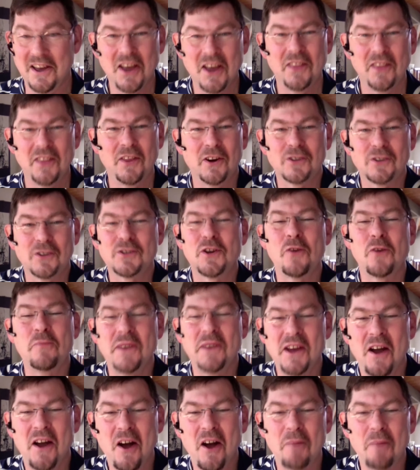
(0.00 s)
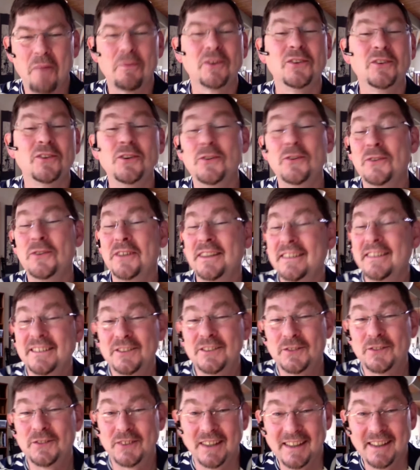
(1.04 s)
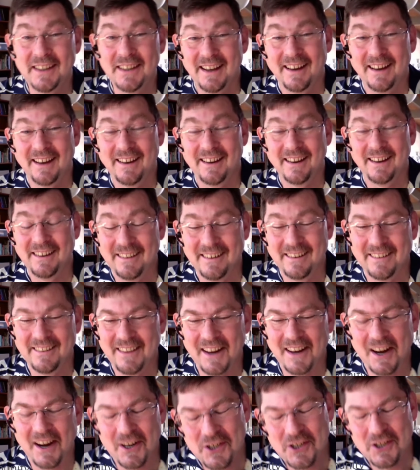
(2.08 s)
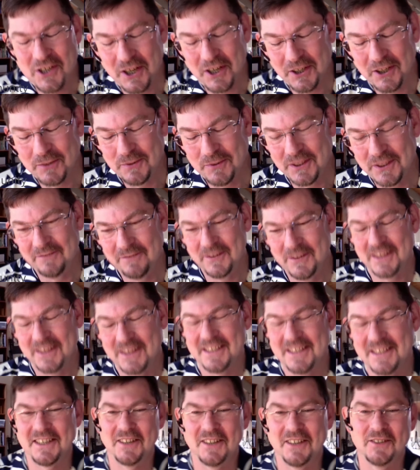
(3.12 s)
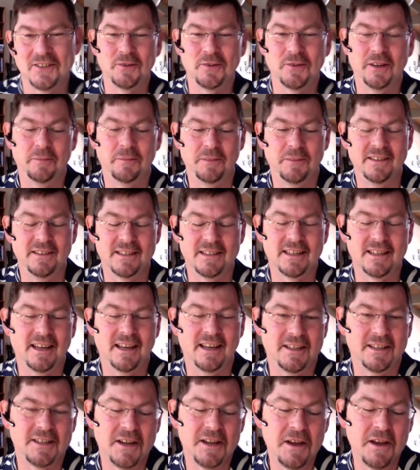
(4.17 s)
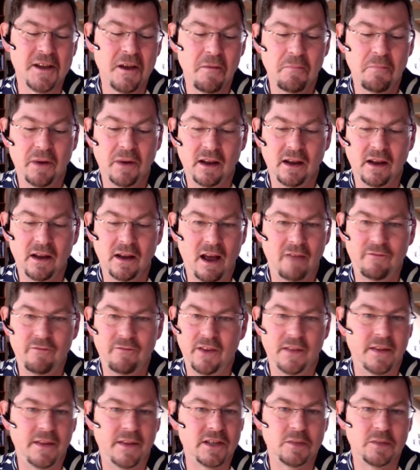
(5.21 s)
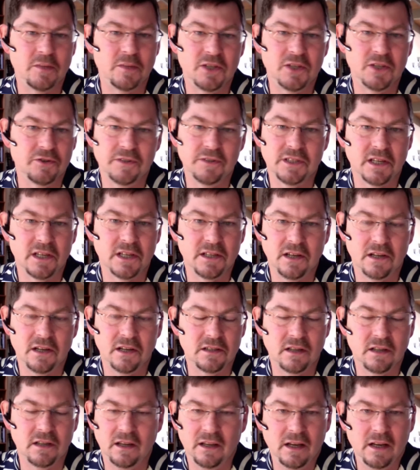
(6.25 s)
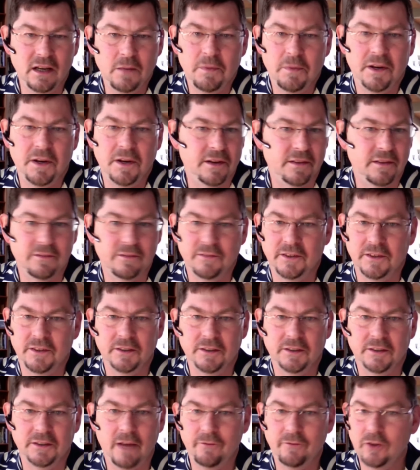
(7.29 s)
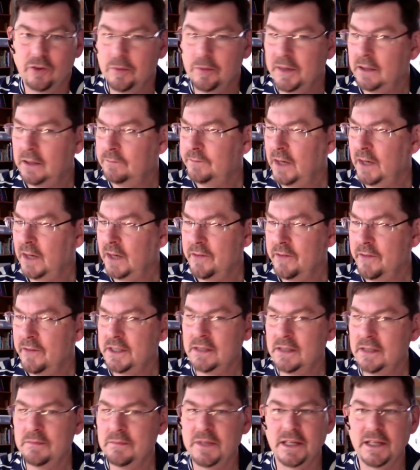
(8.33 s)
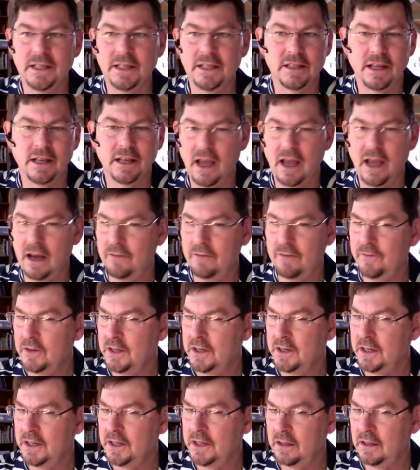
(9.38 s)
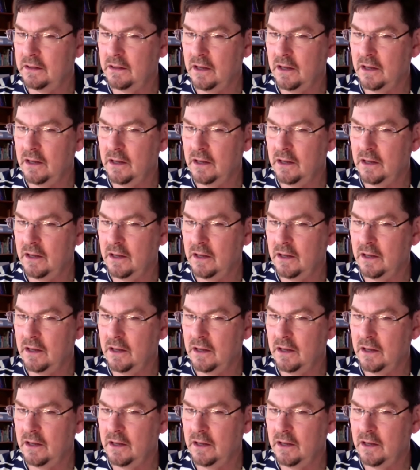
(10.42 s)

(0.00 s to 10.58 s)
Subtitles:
are so many opportunities that I shared with the sales rep in this case, but I found that to be true as I talk to anybody on the phone. After about 5 or 10 minutes, they kind of forget